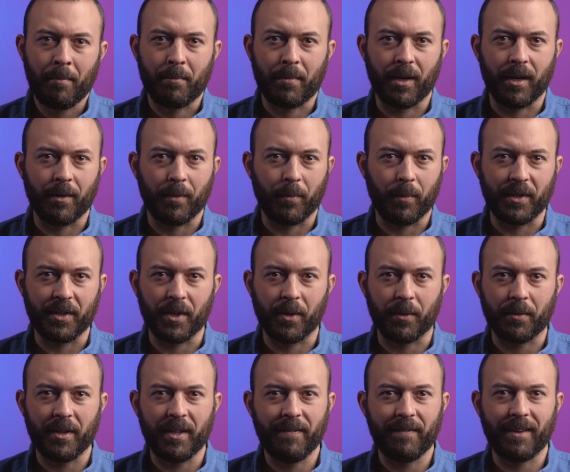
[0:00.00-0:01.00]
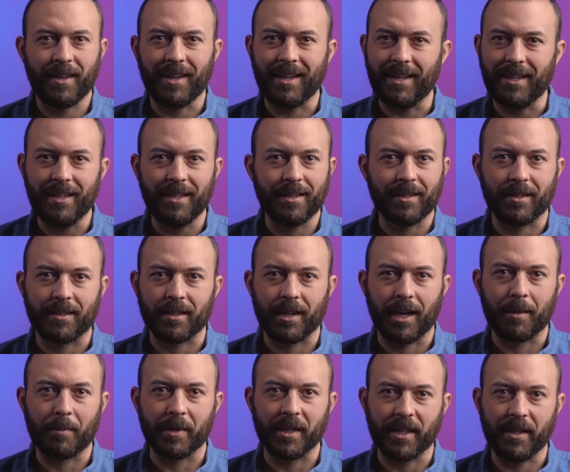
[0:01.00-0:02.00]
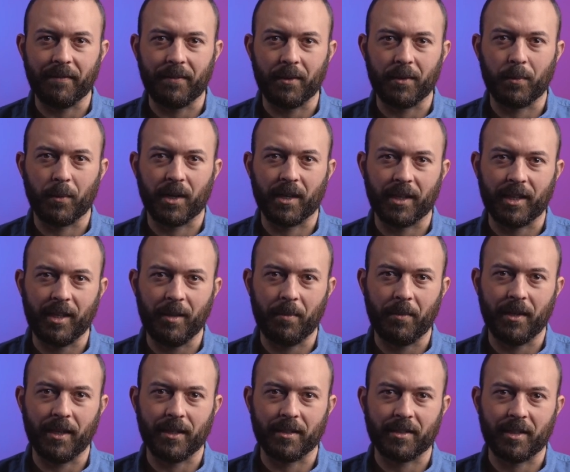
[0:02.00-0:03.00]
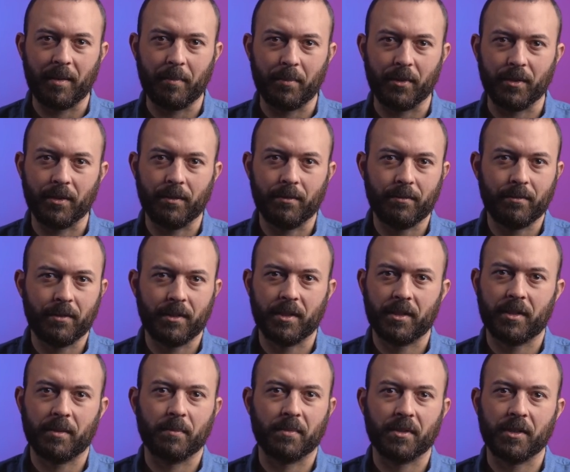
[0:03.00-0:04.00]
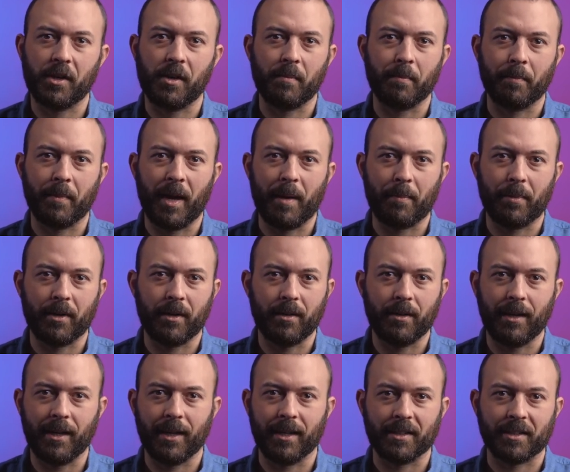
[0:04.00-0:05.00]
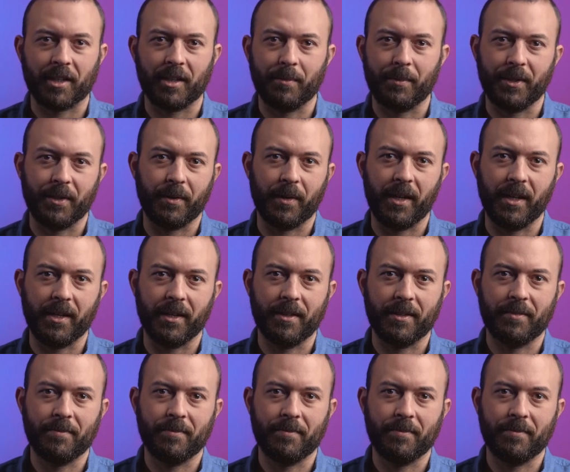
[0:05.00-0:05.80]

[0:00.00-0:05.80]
but we don't even need the topping if you want to keep things simple. Just some salt and pepper and it's going to be great.